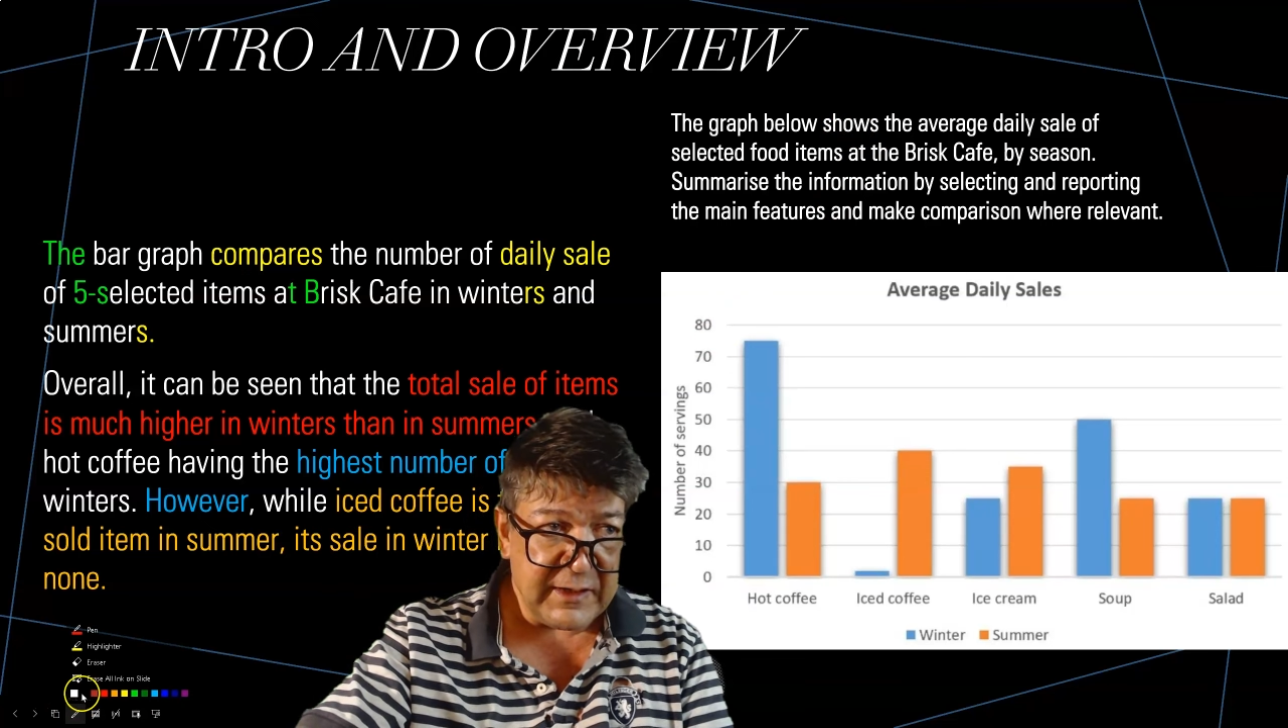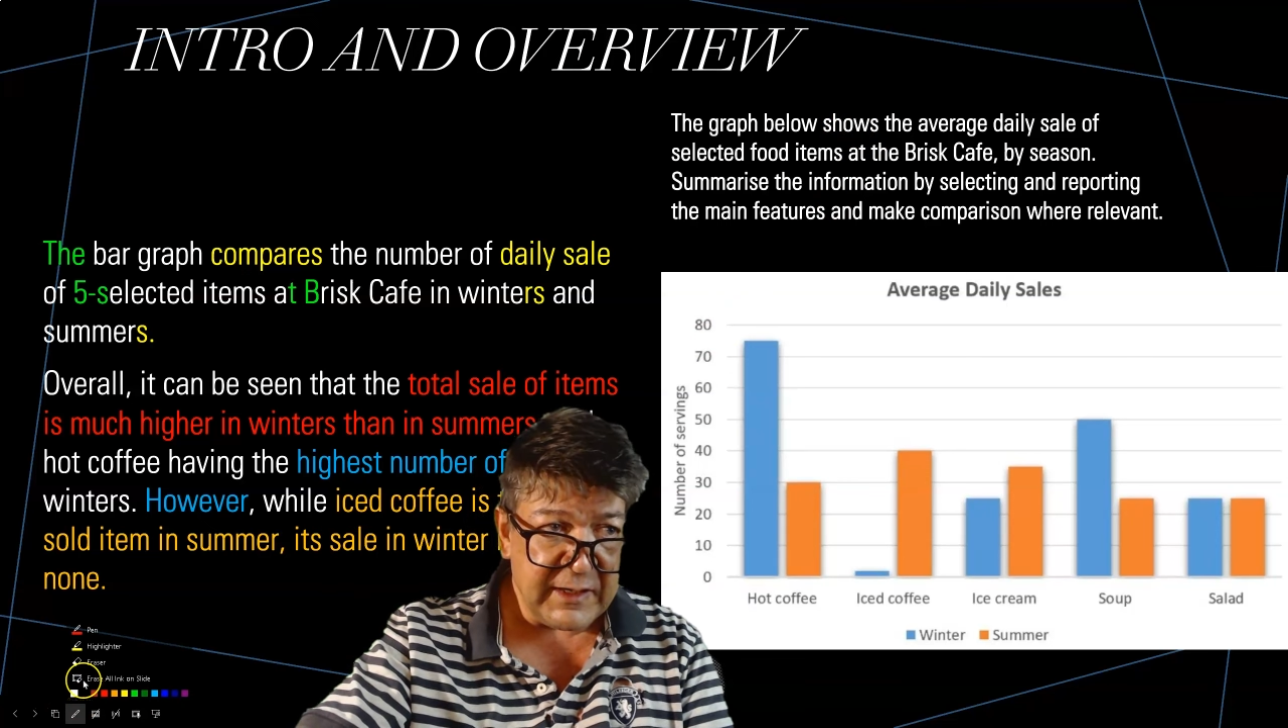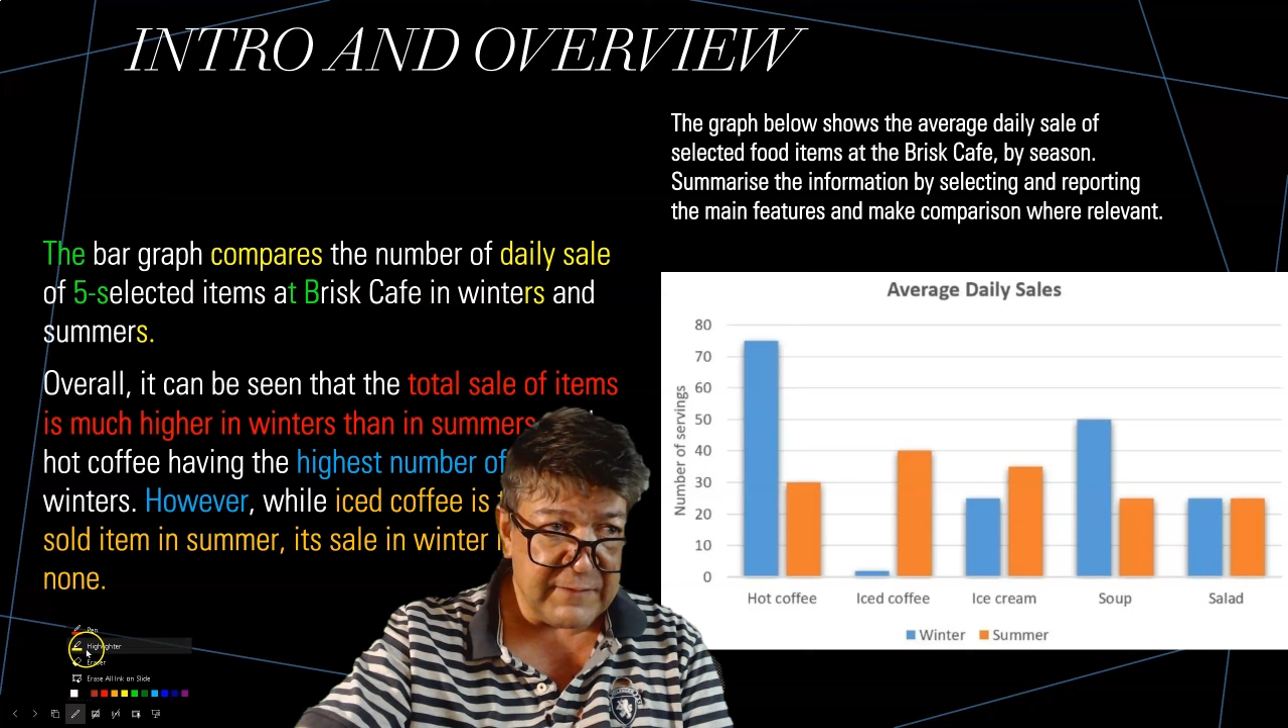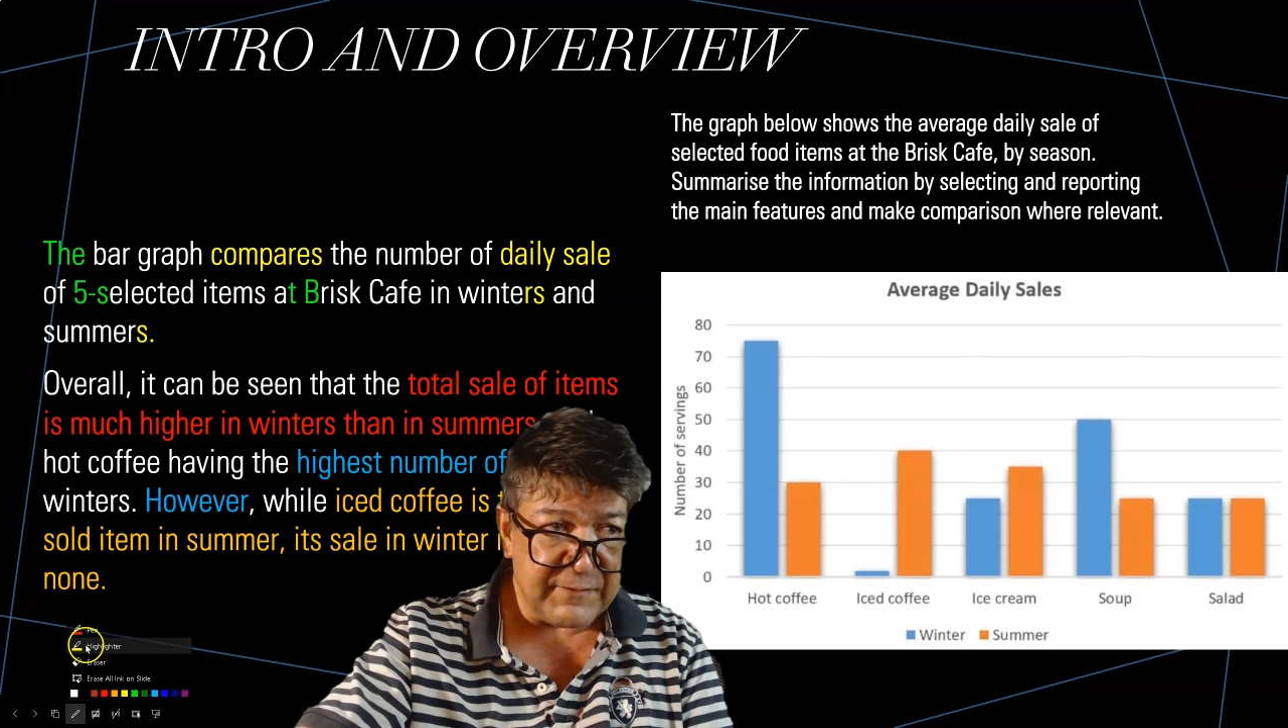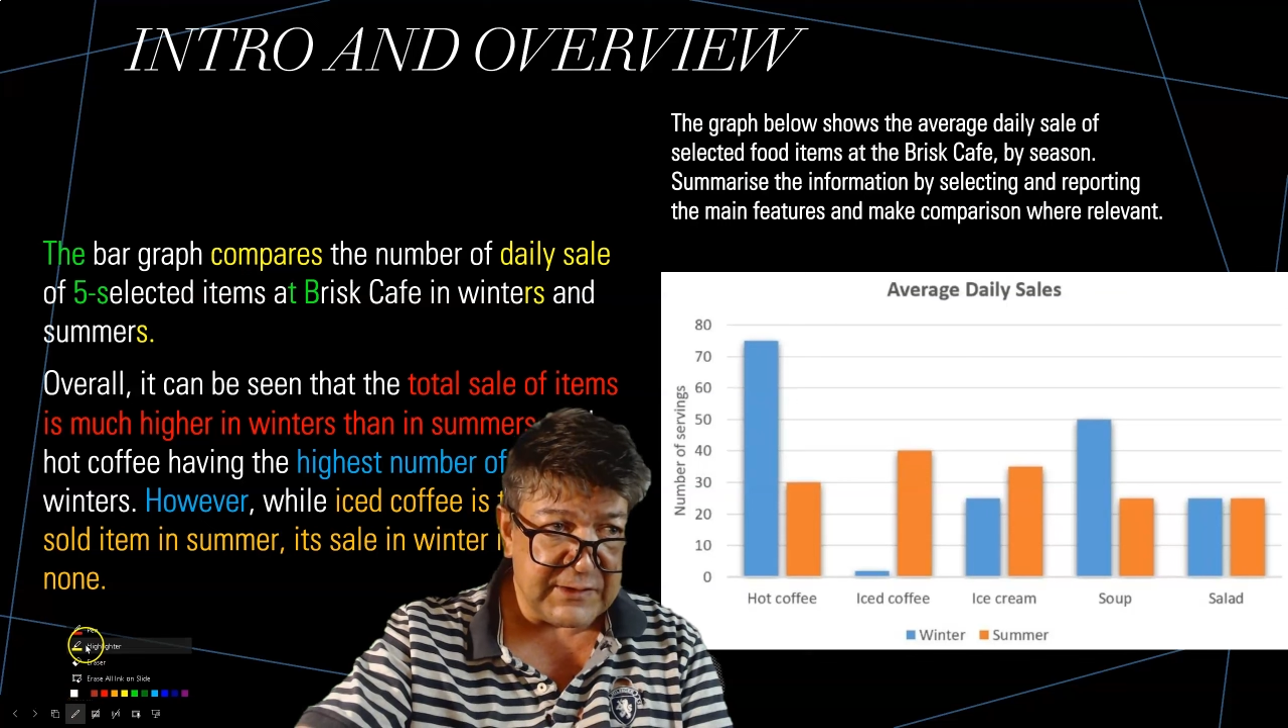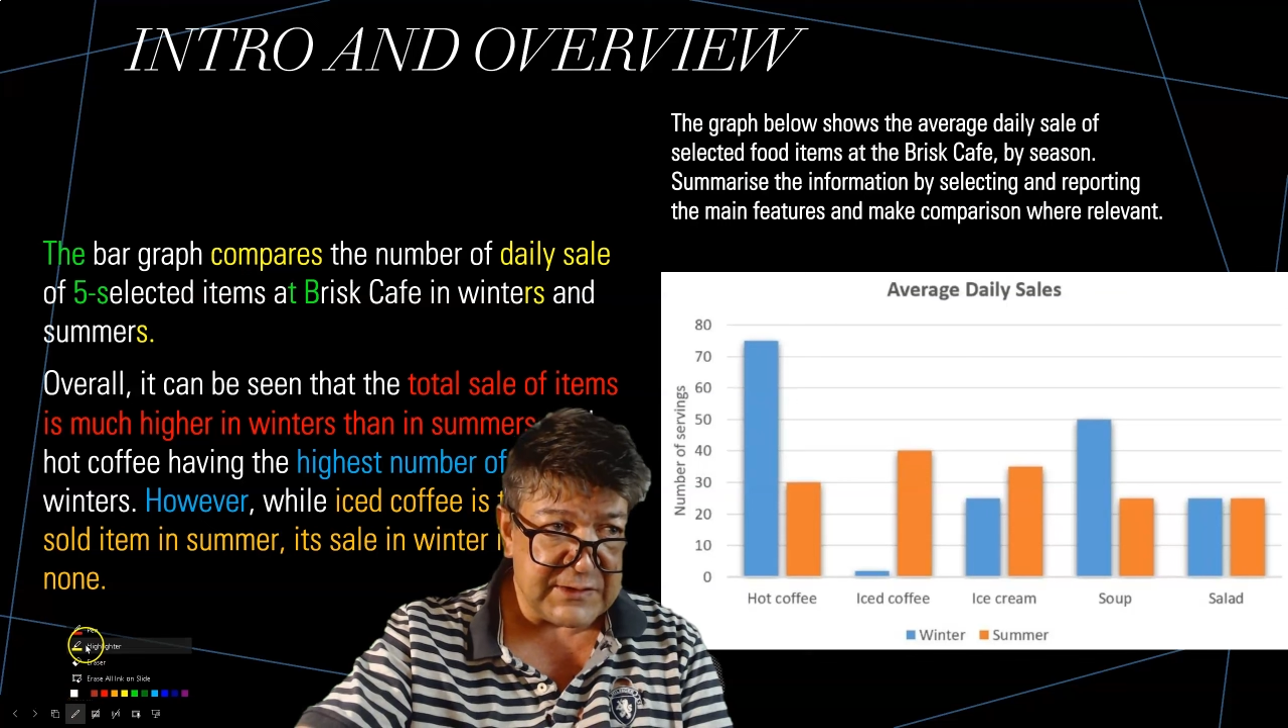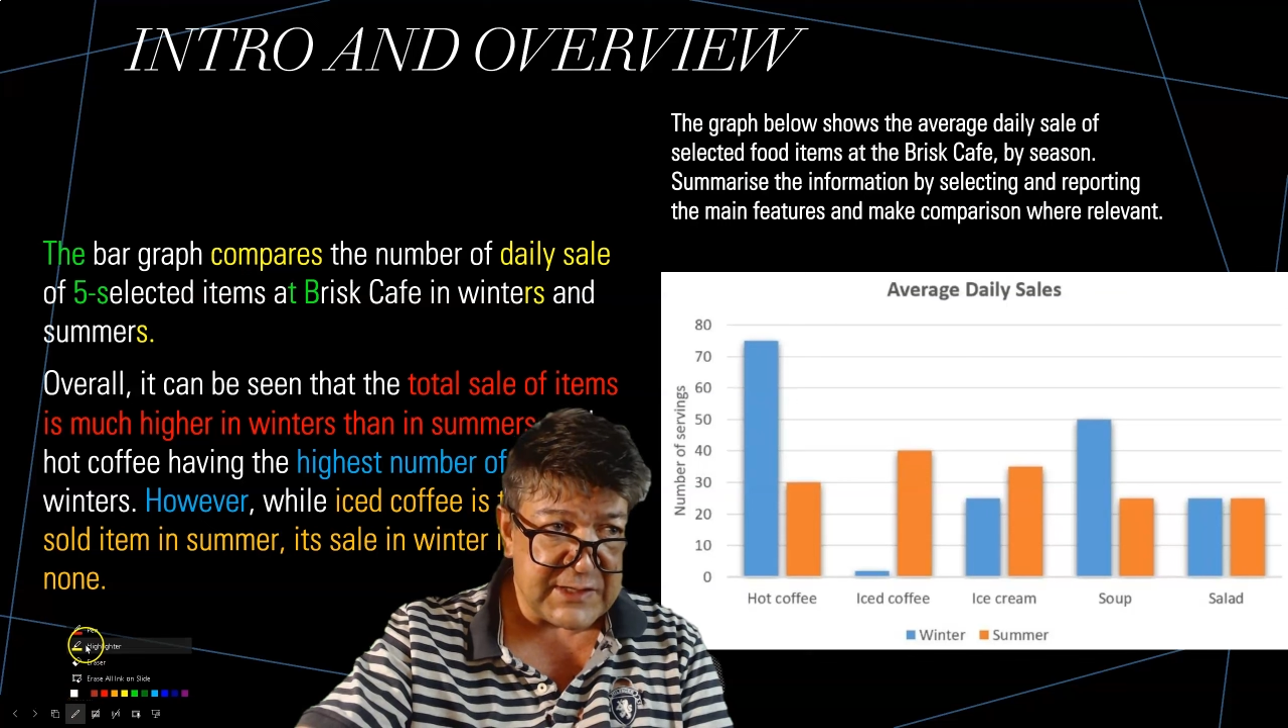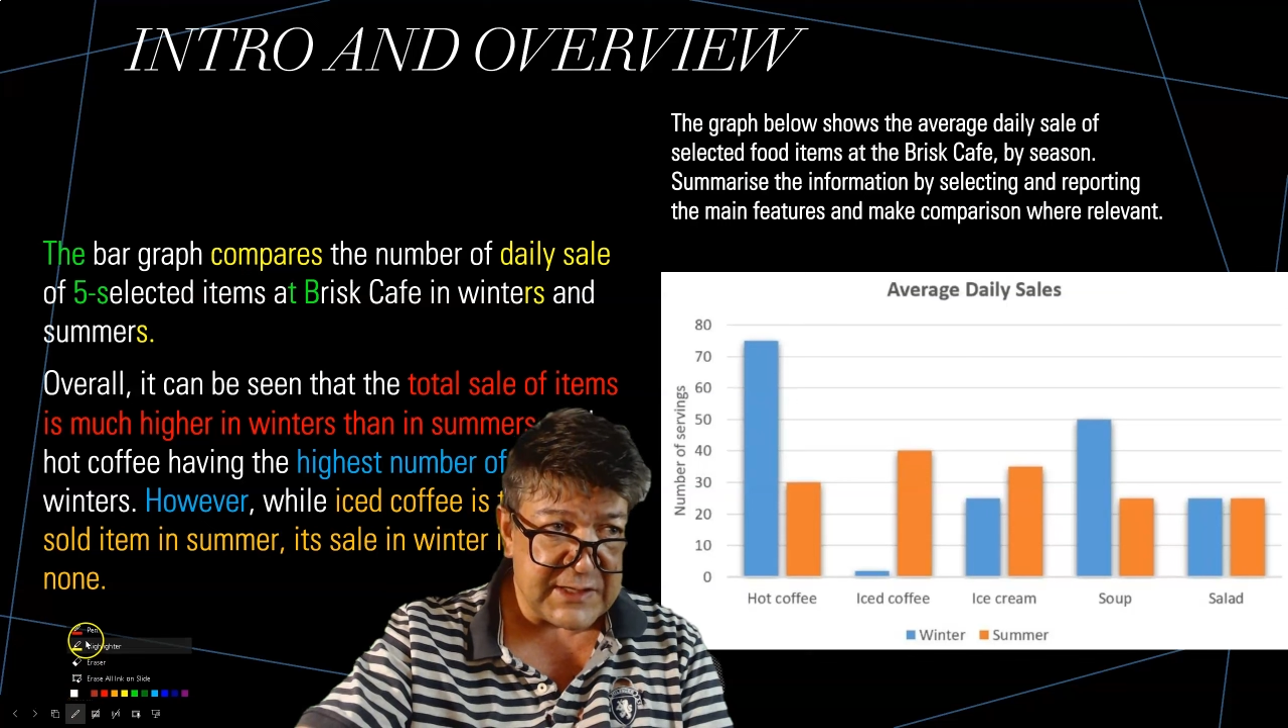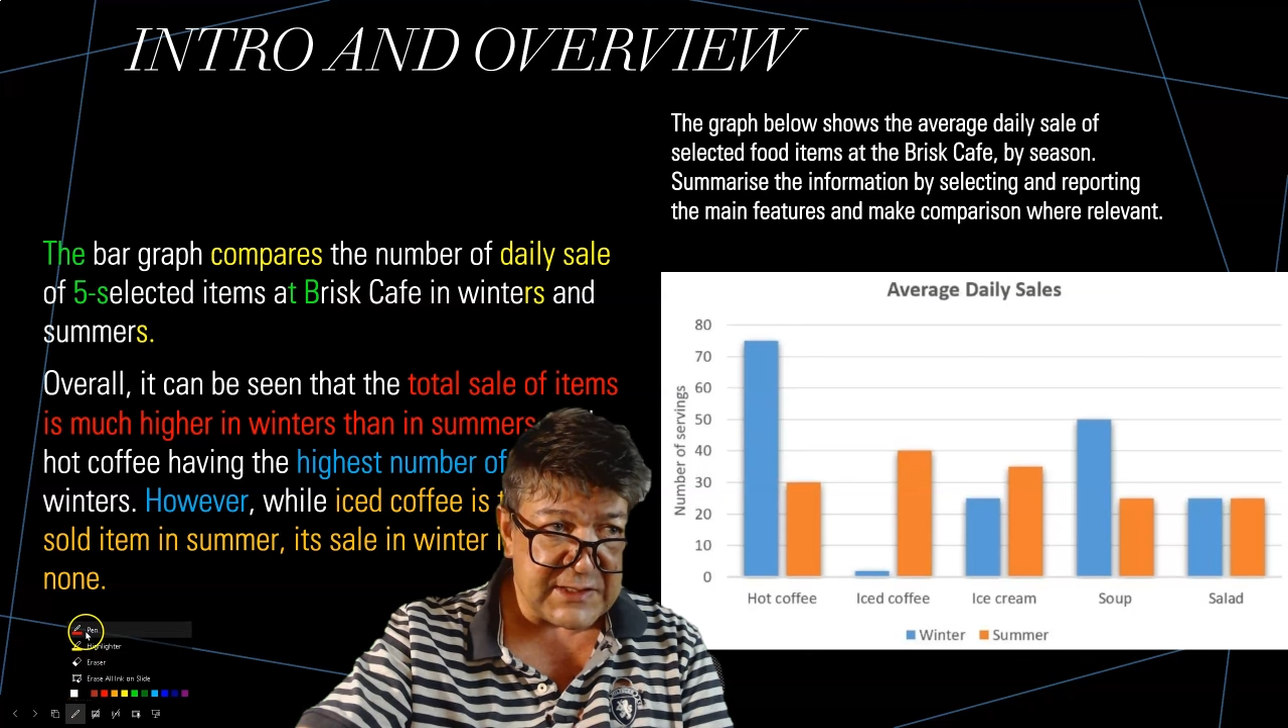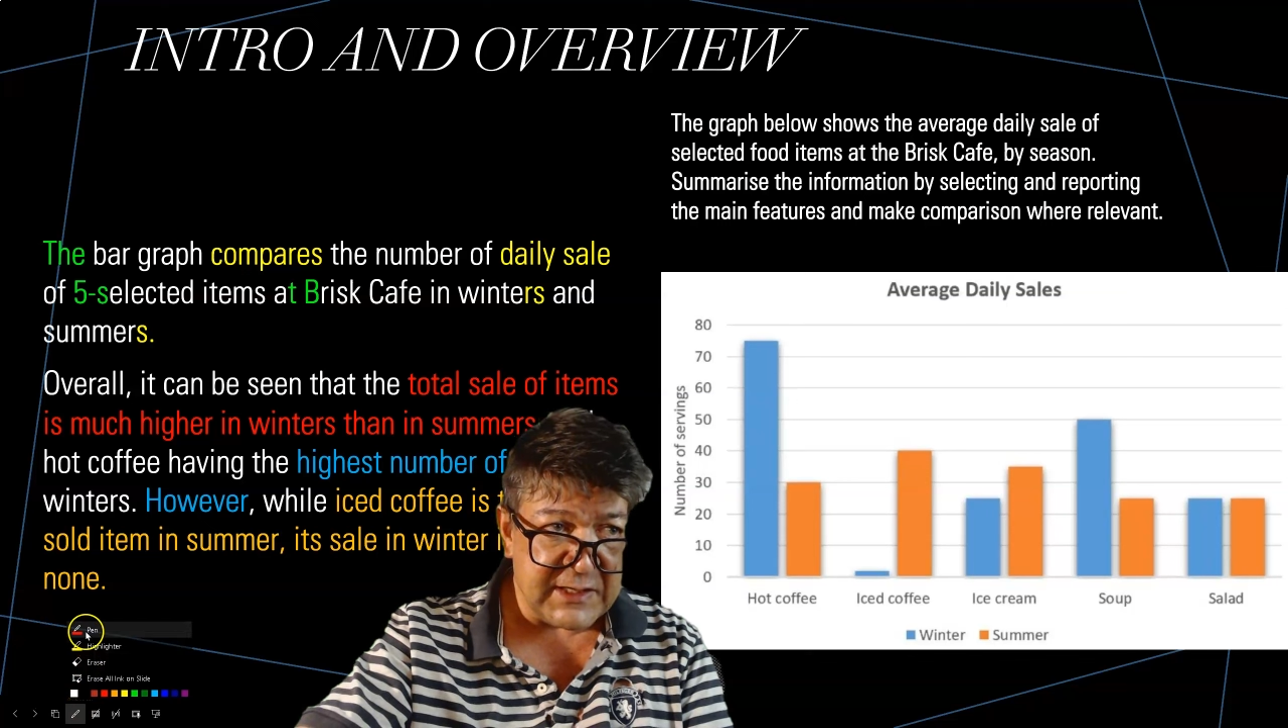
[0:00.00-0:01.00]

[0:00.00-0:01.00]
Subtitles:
If it says